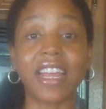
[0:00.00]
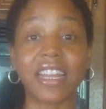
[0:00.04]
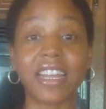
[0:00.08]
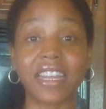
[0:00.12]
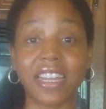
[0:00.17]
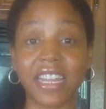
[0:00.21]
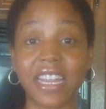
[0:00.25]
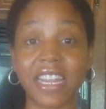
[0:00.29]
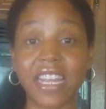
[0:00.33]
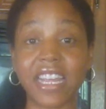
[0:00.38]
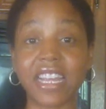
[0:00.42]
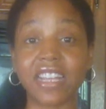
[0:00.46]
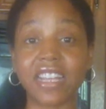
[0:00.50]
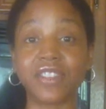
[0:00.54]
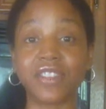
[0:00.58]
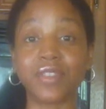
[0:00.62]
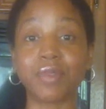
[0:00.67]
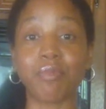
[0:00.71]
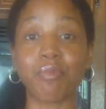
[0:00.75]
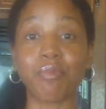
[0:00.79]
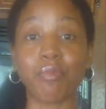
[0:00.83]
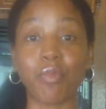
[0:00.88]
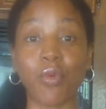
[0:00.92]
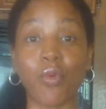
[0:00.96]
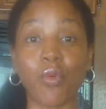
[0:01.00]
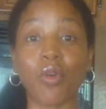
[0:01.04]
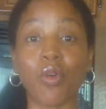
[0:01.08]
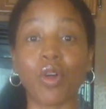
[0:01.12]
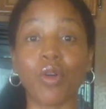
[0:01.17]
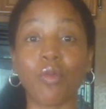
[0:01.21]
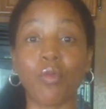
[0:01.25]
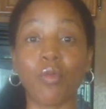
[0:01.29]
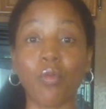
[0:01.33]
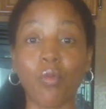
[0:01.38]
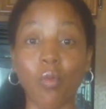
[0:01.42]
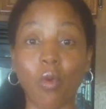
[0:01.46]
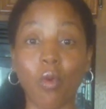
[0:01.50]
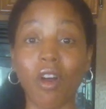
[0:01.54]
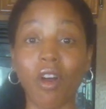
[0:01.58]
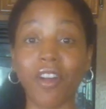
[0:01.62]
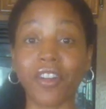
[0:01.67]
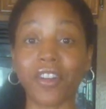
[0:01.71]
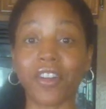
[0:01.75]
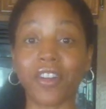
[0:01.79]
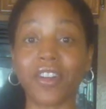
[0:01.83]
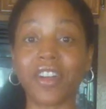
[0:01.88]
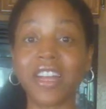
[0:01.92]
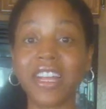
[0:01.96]
it needs more
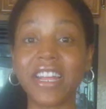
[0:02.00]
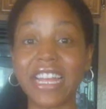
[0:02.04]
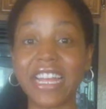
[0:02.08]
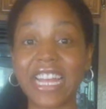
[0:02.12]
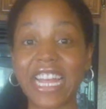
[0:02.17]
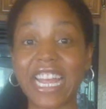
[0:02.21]
water